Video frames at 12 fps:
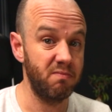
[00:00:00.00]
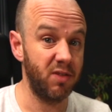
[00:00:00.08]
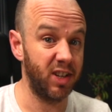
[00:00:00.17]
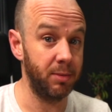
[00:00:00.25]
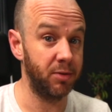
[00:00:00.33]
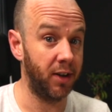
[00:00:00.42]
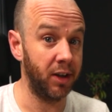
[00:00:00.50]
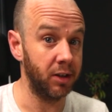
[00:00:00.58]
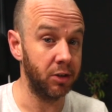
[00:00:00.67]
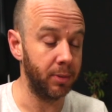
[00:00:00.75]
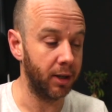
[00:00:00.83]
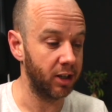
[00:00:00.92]
Seems
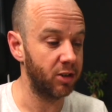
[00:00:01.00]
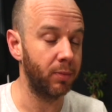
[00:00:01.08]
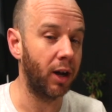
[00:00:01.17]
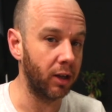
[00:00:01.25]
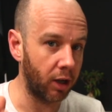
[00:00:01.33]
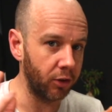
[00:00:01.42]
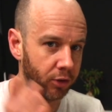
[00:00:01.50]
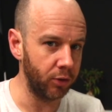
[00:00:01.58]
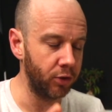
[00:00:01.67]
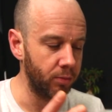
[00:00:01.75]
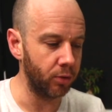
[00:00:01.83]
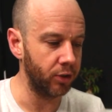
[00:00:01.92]
fine, to be honest, but I'll do
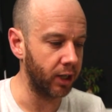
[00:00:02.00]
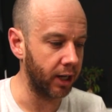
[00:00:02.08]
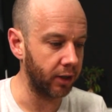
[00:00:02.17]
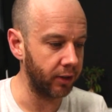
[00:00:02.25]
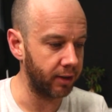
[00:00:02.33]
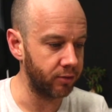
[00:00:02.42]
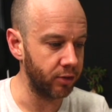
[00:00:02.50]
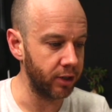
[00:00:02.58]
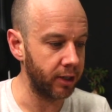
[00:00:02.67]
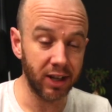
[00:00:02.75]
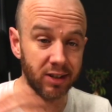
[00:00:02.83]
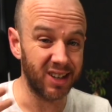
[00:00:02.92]
some more digging on that for
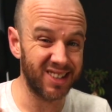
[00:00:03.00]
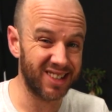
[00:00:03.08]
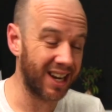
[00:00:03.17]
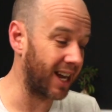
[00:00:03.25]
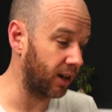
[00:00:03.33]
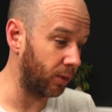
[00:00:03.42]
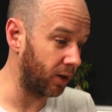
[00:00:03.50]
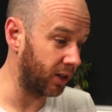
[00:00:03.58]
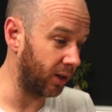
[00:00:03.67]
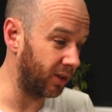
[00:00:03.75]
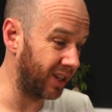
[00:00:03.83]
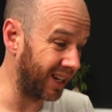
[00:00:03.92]
you. Things like Slack
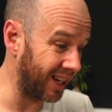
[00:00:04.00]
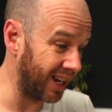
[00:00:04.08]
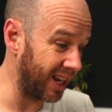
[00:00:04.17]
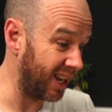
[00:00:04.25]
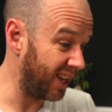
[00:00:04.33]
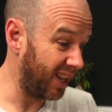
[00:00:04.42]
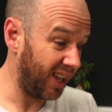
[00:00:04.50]
work okay.